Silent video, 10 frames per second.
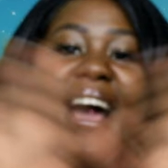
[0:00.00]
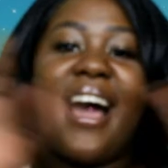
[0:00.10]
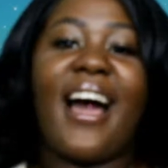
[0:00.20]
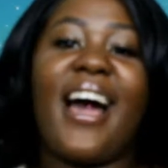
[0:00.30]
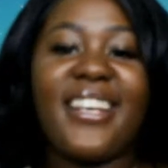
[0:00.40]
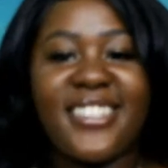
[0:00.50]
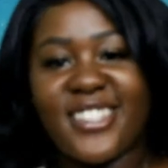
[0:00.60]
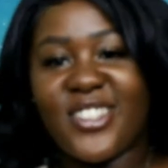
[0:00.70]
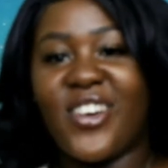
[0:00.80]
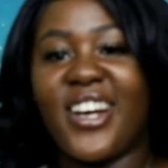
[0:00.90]
Hi G
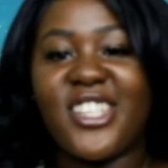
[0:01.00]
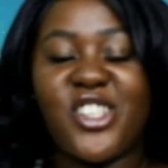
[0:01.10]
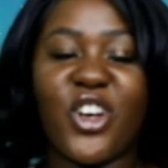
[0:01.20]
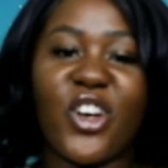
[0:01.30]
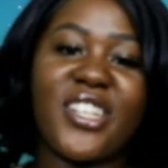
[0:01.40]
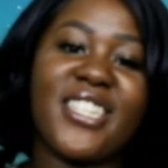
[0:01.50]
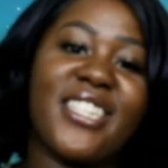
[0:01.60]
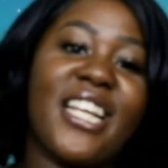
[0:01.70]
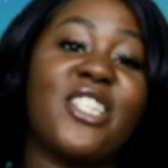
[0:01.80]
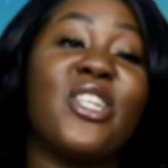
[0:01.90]
Squad, it's your girl
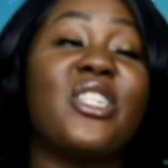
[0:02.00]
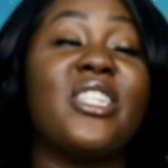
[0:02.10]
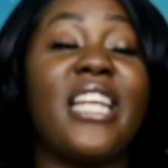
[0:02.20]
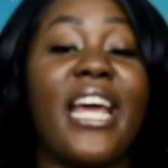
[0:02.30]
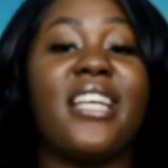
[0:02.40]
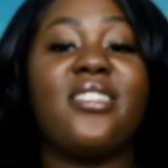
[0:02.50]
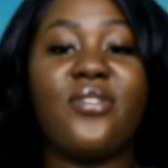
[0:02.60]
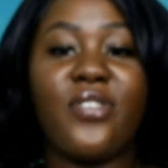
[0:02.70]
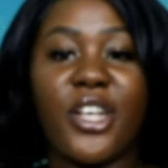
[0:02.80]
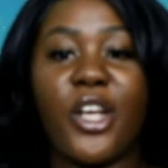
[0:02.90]
Justin. So today's
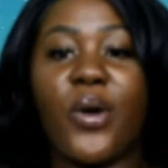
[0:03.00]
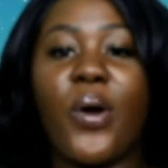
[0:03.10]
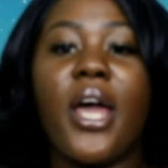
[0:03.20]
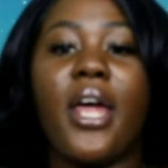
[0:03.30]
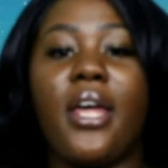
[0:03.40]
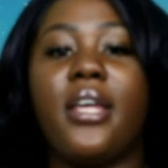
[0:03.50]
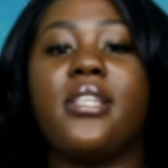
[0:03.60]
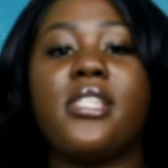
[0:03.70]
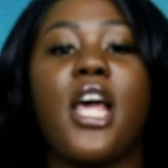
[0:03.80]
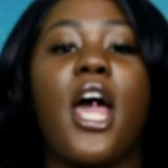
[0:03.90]
video
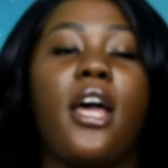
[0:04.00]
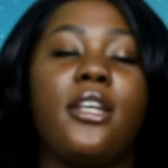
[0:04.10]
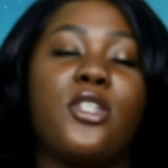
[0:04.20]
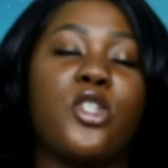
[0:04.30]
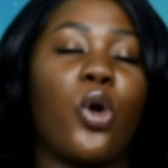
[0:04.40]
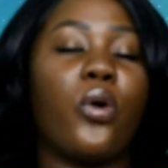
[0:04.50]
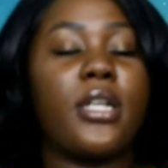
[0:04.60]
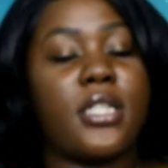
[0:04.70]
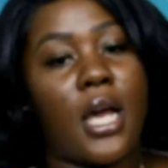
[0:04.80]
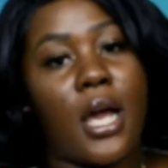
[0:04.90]
is a
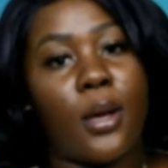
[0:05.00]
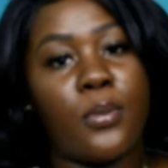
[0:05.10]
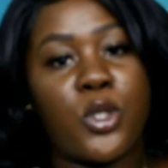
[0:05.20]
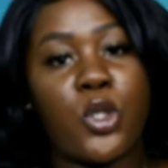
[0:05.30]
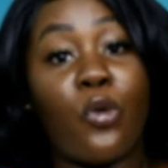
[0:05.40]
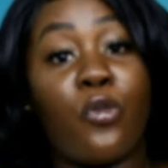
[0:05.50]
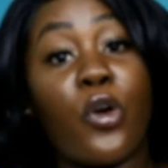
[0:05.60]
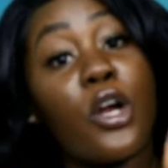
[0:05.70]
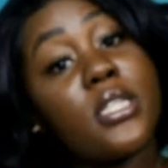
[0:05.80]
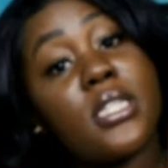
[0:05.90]
story time. So
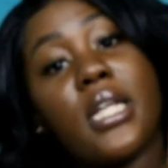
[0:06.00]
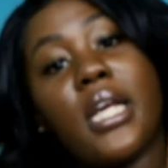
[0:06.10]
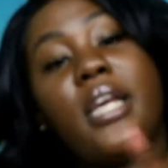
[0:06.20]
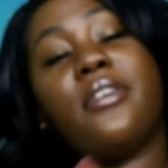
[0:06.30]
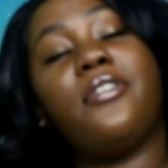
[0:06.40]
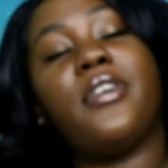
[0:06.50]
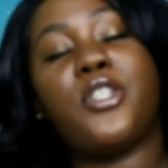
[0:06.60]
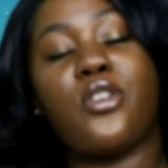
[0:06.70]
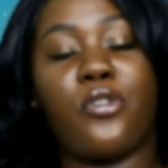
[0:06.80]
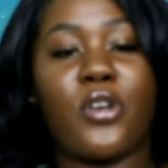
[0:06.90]
first, if
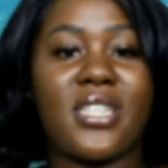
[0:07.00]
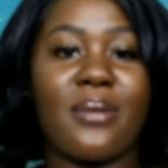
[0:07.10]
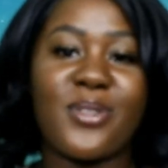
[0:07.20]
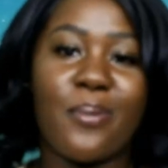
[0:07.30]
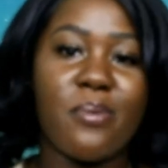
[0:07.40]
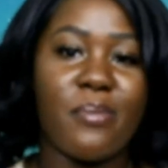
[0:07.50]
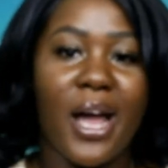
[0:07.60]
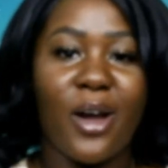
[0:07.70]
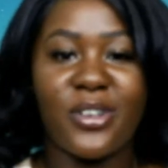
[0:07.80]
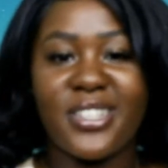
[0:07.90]
it's your first time stopping
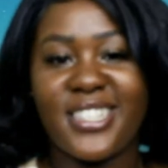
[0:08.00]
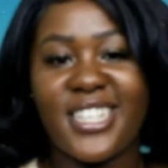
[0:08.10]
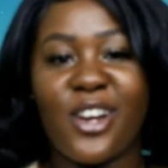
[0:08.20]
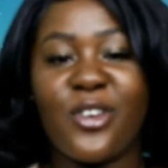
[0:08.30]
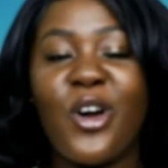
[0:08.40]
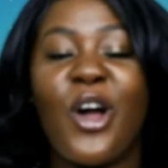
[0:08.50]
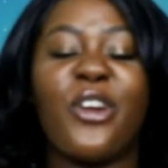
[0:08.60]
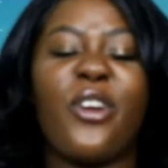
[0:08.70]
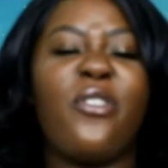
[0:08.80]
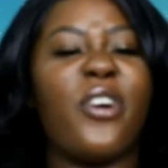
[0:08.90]
by on this channel,
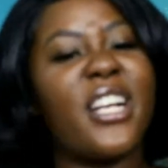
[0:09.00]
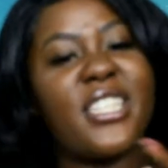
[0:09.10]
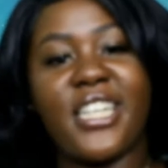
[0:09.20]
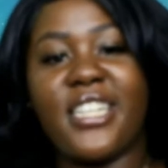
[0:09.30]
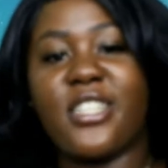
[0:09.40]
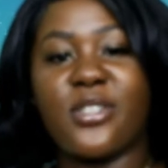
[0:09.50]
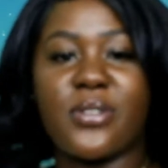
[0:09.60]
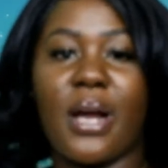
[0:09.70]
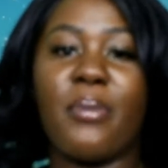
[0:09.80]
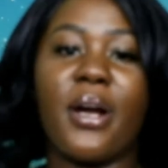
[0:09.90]
don't forget to hit the
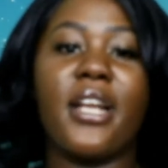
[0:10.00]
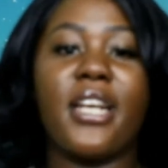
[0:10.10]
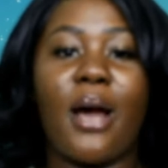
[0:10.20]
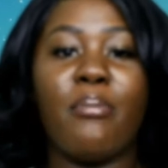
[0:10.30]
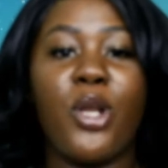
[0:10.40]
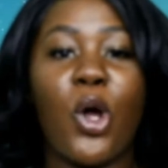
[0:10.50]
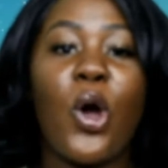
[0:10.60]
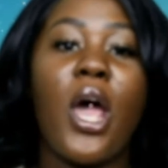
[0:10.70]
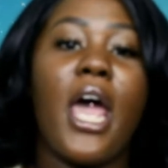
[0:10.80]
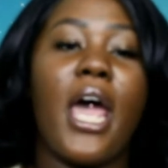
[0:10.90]
subscribe button down below
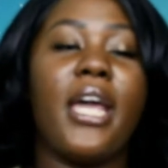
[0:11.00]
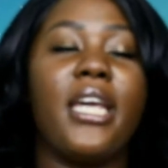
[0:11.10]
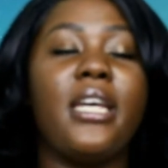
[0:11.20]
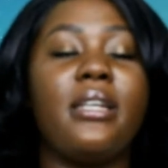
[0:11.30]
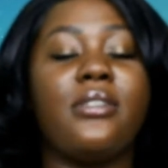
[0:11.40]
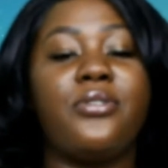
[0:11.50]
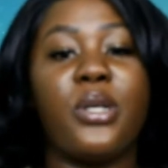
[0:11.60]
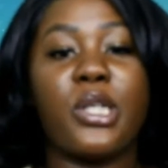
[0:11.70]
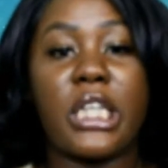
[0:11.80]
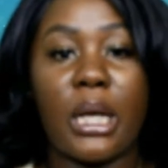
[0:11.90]
and give this
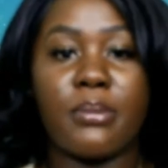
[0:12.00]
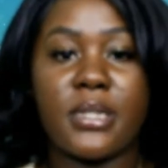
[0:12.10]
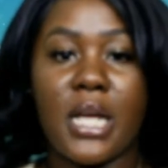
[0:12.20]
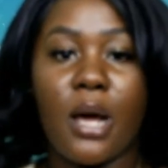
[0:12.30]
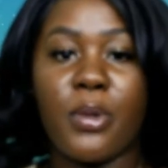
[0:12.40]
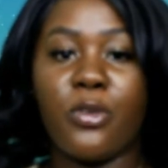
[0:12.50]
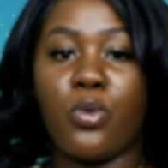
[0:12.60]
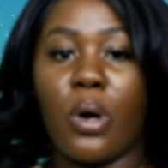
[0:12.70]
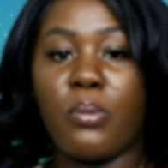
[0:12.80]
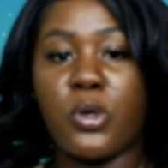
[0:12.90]
video a thumbs up if you
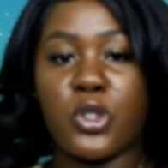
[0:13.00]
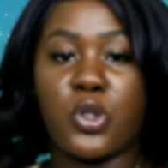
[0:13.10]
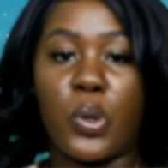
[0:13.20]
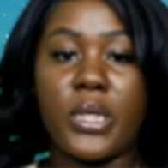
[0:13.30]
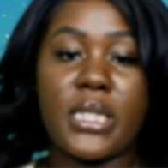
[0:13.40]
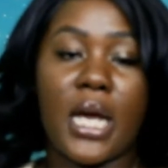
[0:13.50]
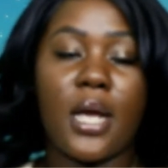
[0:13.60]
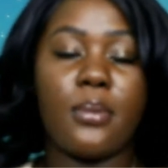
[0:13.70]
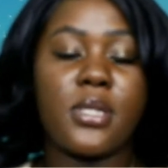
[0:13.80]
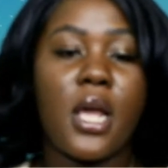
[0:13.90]
want more story
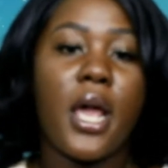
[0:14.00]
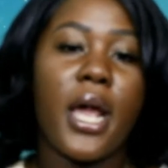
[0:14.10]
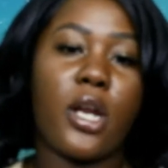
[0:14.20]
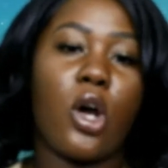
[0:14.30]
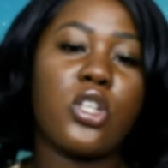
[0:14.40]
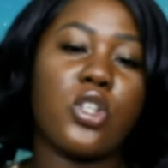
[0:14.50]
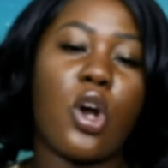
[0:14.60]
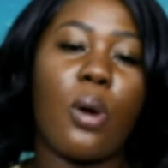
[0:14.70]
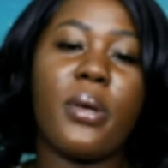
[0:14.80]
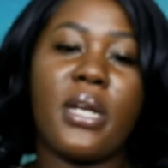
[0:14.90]
times. And also
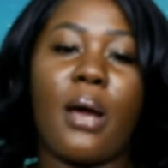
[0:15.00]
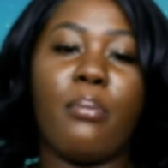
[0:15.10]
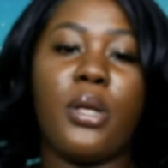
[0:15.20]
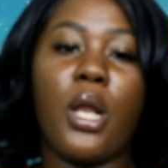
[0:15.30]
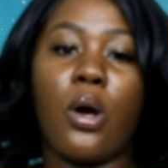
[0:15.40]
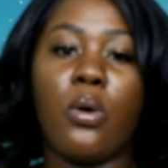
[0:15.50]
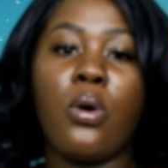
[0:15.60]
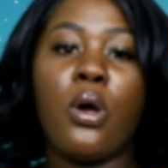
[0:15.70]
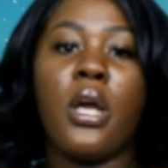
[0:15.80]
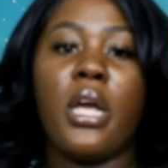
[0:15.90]
comment down
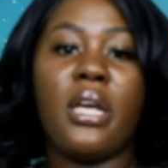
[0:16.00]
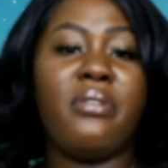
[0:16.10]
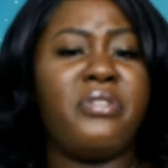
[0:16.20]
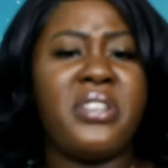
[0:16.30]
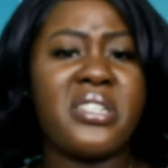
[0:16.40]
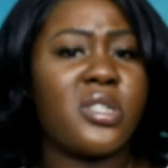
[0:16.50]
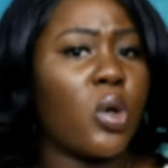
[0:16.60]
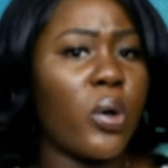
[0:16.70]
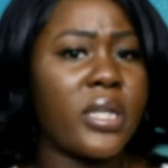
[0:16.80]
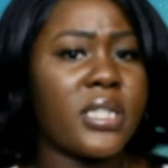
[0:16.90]
below if this
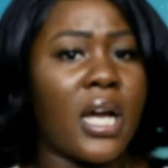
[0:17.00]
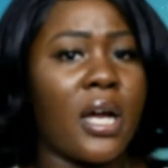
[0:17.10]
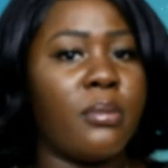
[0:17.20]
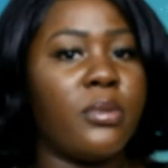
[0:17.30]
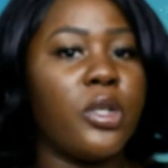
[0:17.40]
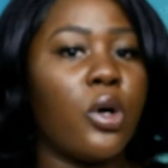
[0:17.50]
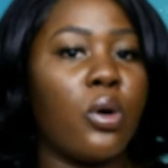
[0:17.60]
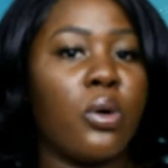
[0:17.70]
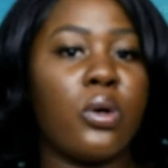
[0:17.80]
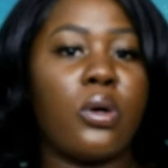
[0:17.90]
story time, you
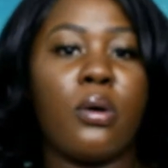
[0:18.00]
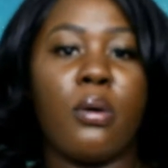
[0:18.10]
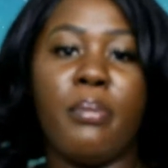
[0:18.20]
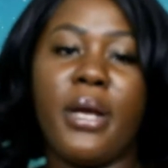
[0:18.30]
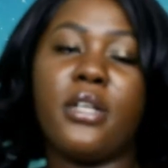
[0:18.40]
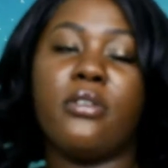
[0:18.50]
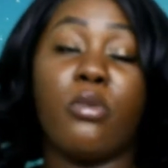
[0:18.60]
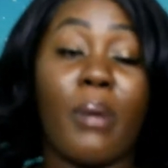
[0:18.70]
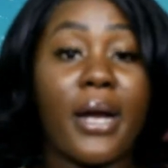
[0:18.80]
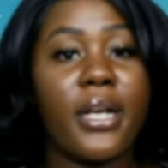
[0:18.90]
know,
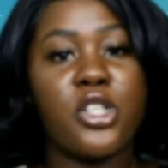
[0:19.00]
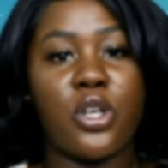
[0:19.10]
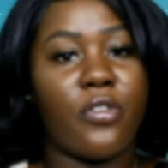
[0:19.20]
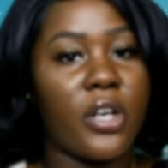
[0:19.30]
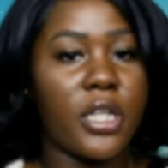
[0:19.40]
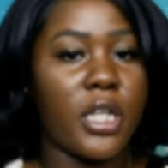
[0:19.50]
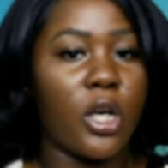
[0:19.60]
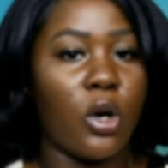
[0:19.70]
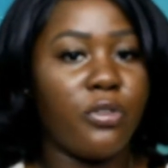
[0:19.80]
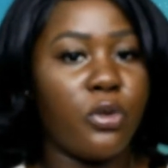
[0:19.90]
reminded you of anything,
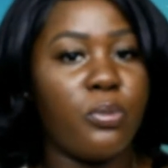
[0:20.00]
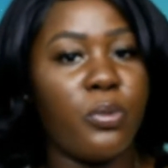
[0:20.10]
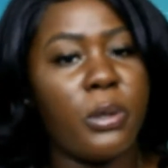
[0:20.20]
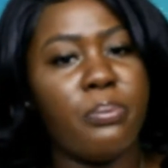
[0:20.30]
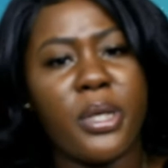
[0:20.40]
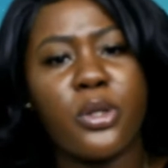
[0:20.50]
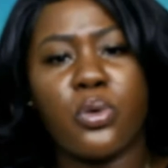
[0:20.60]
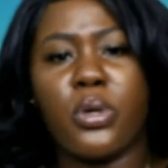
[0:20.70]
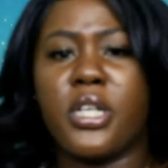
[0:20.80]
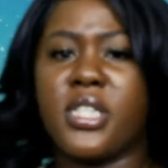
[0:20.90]
or if you've been
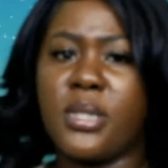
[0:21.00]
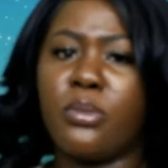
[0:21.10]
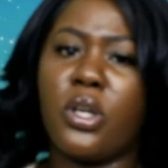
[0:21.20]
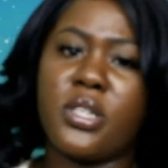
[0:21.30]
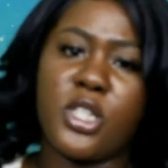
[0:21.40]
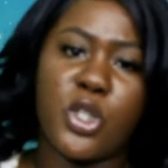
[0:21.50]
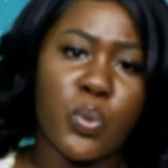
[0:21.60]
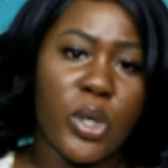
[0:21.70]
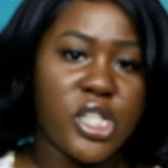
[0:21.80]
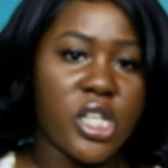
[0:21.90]
through a similar
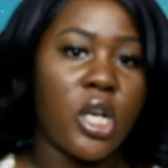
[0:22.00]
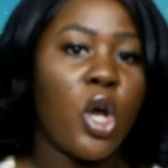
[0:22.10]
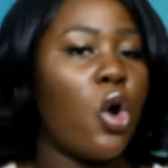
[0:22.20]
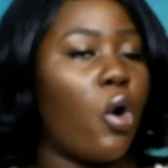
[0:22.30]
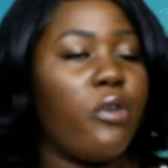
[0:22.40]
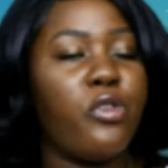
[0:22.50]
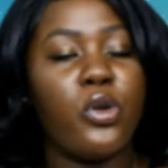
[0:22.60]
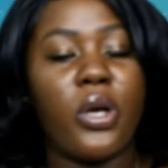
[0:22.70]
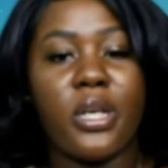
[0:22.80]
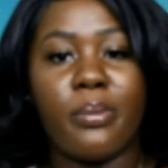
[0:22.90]
situation, or if you
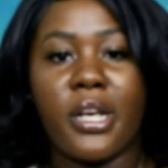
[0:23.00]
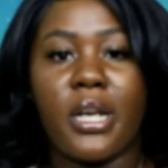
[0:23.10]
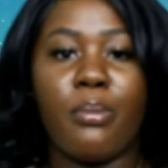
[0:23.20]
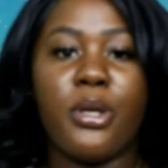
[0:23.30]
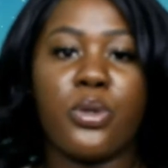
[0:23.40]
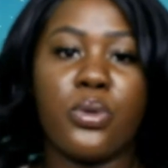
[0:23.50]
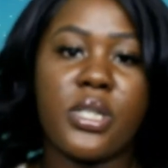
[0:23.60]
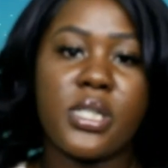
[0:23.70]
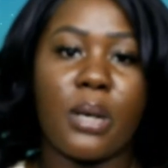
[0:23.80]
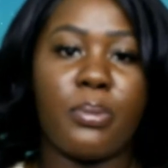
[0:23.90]
know anybody that been through
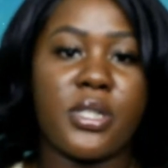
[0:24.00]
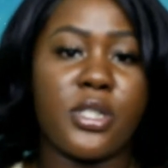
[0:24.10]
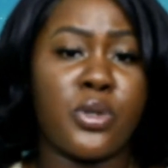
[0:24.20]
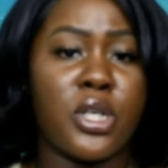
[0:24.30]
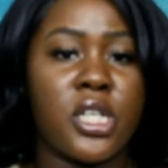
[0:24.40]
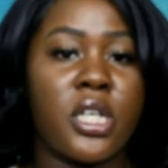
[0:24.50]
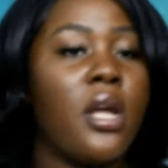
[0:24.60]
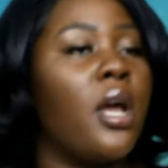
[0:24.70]
this type of situation.